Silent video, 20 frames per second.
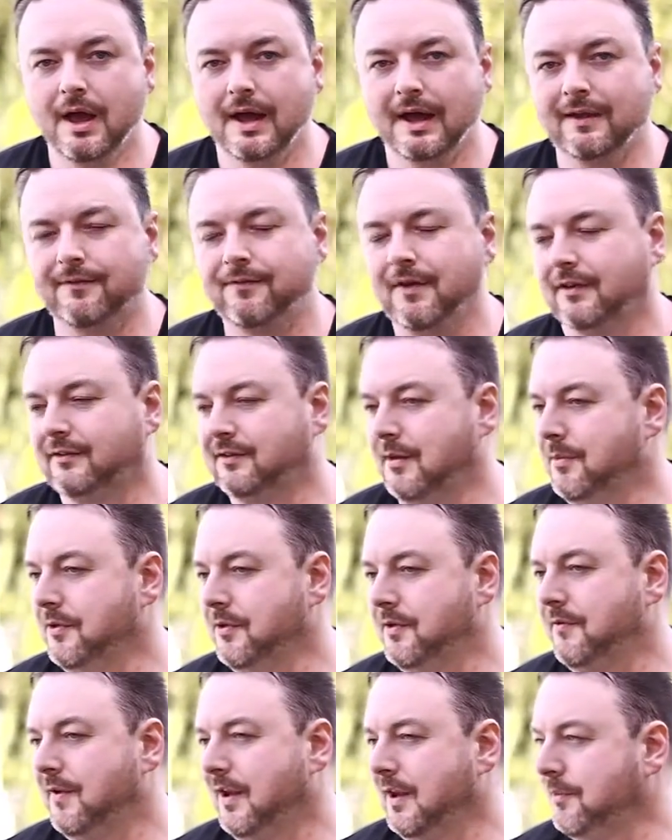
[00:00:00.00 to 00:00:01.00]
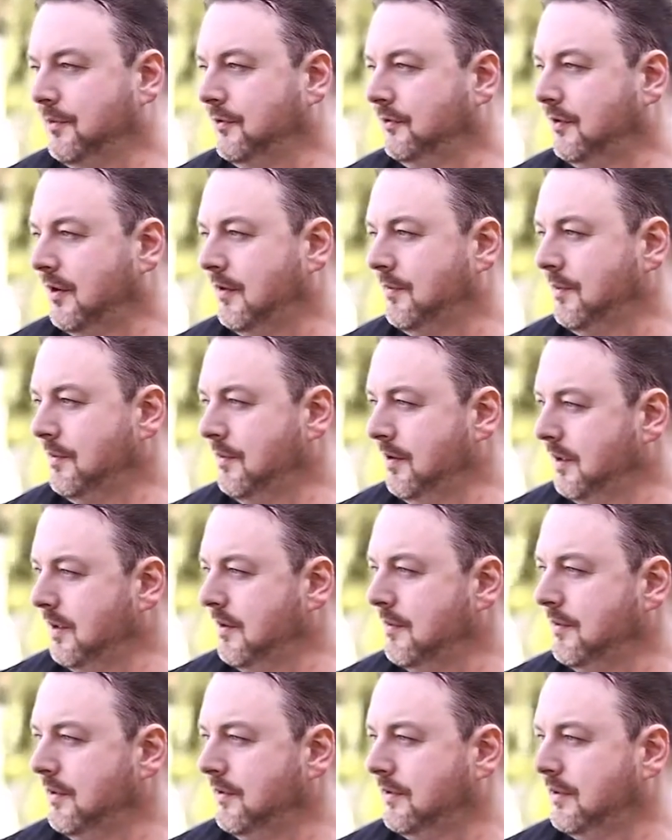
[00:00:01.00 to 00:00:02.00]
In fact, some of the developers that I've been
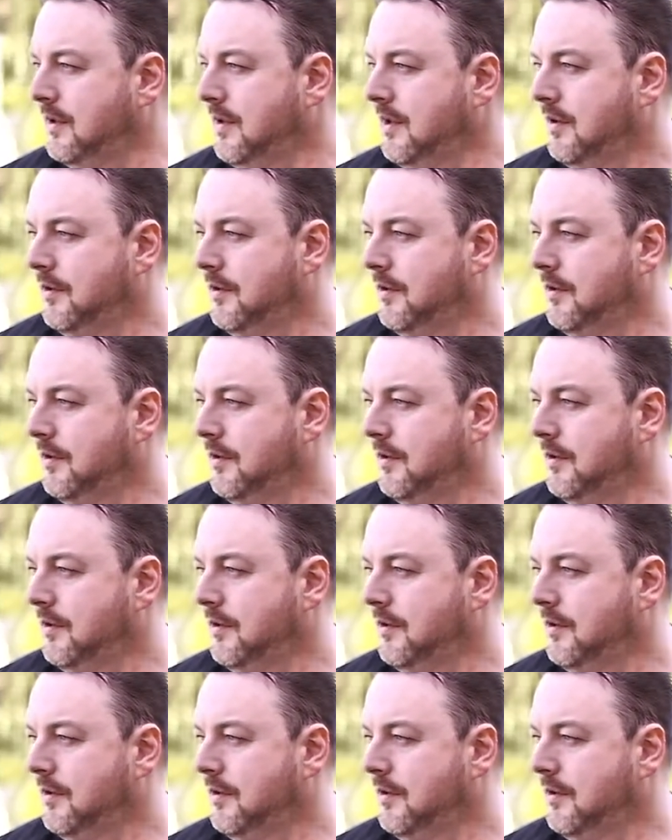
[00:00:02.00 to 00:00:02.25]
working with